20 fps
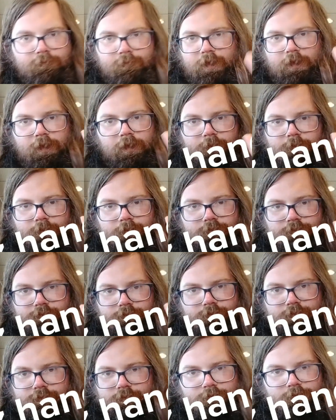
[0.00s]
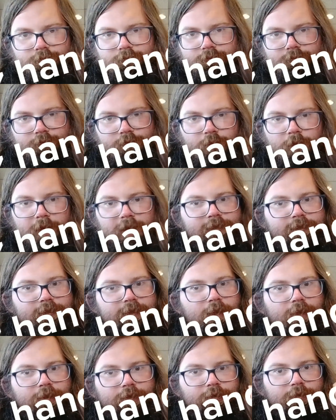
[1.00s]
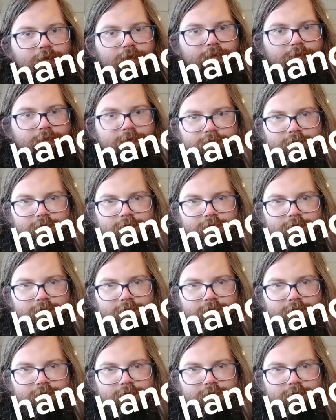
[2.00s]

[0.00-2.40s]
I'm crazy on the